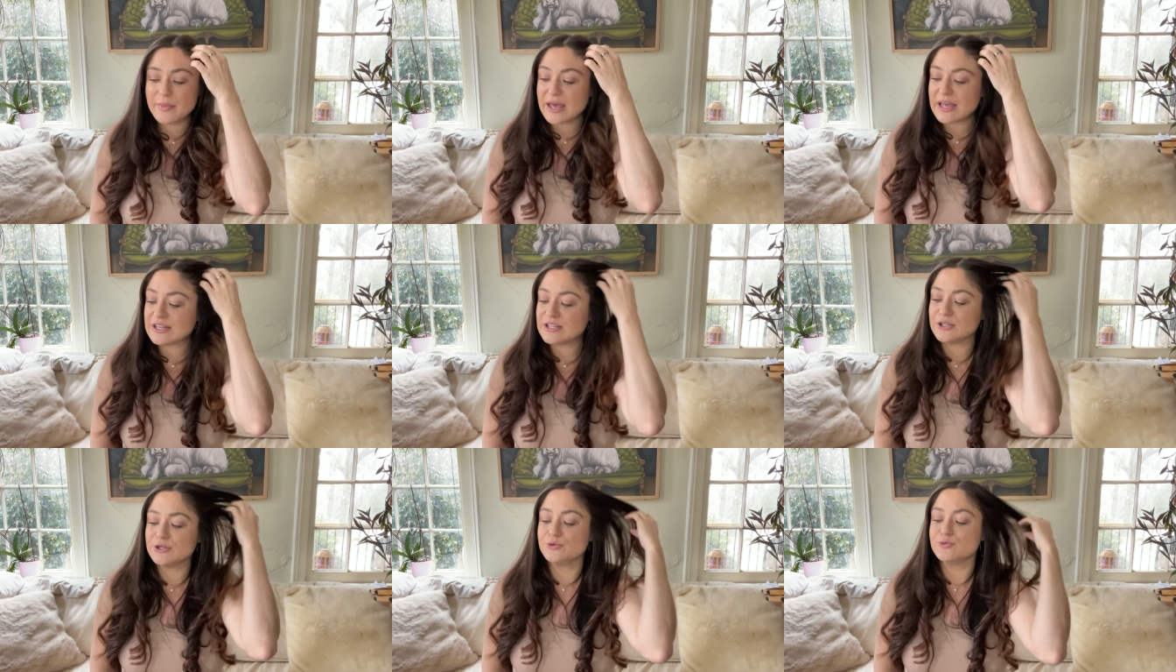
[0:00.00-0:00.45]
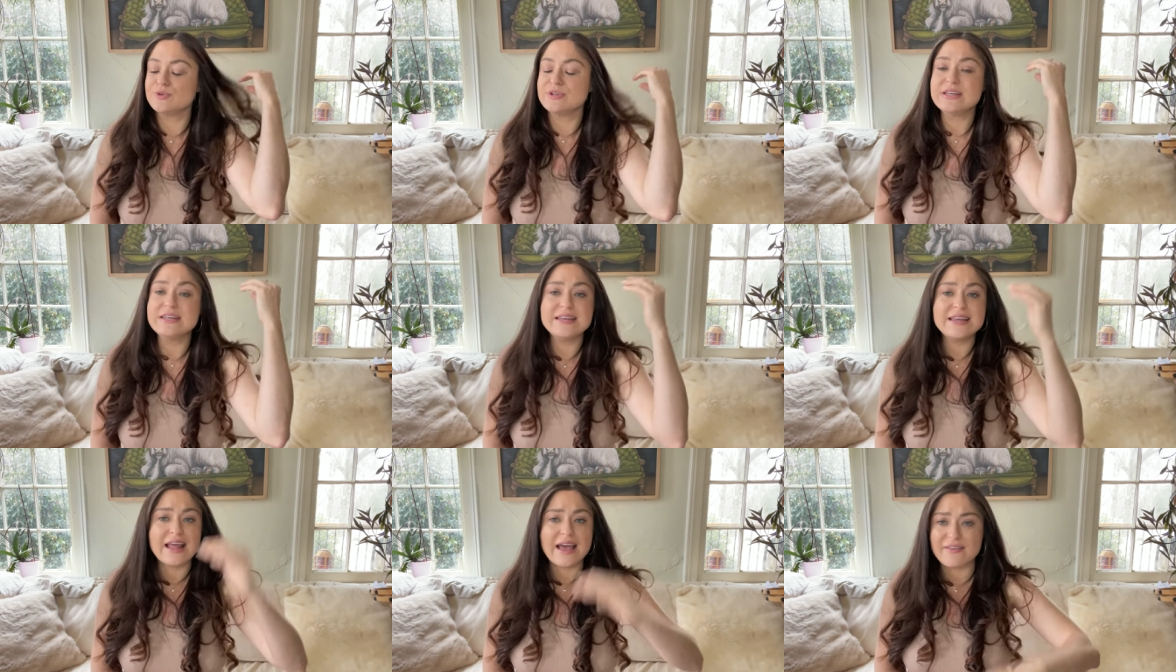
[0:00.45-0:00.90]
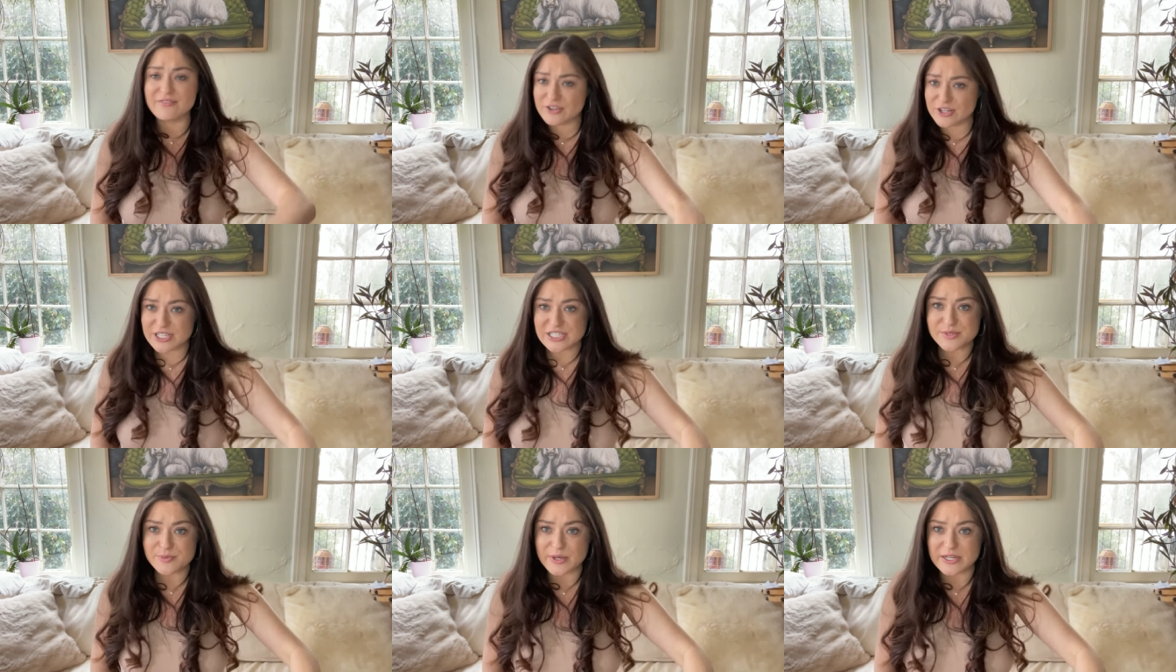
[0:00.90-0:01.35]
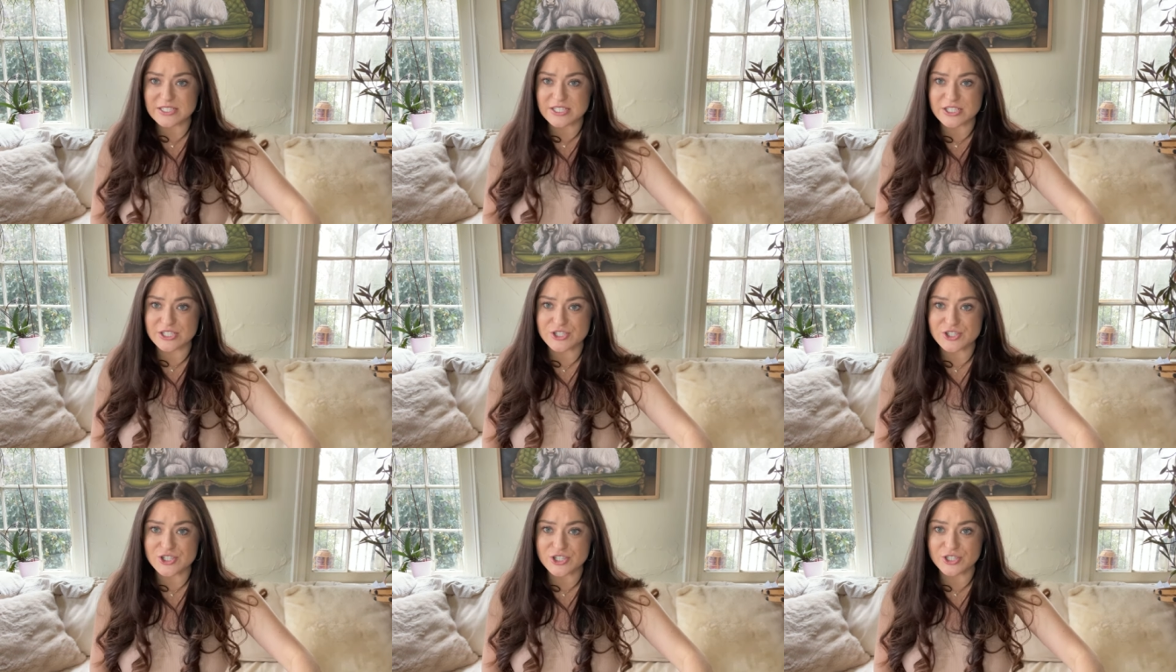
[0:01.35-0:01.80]
and you'd never expect an
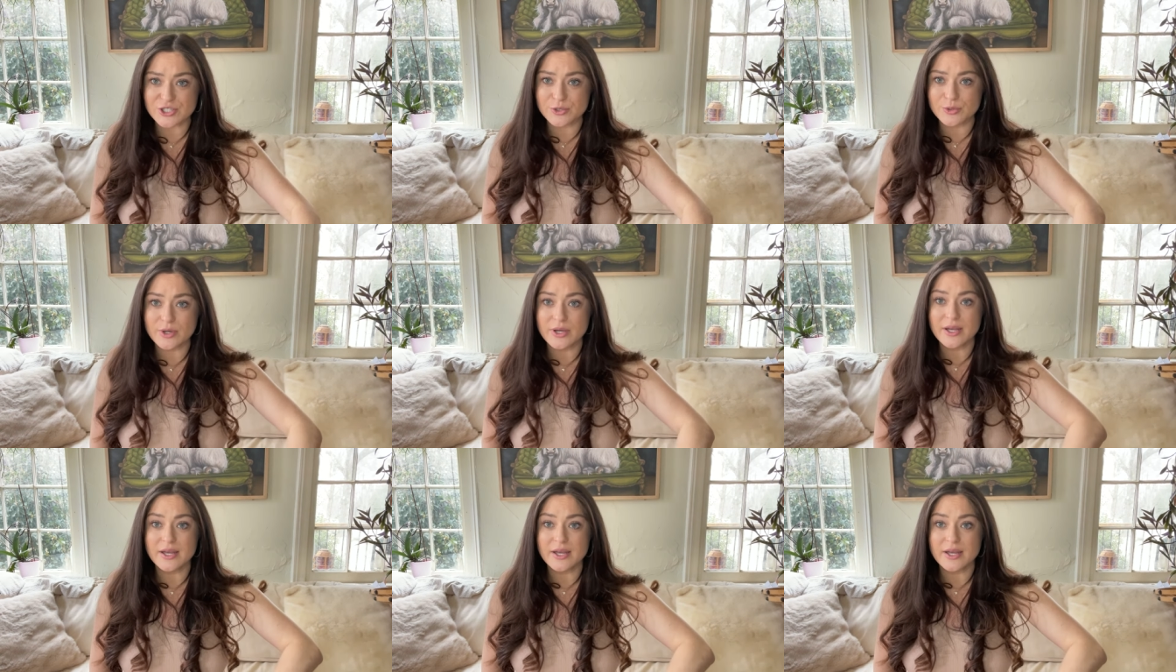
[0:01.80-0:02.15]
issue,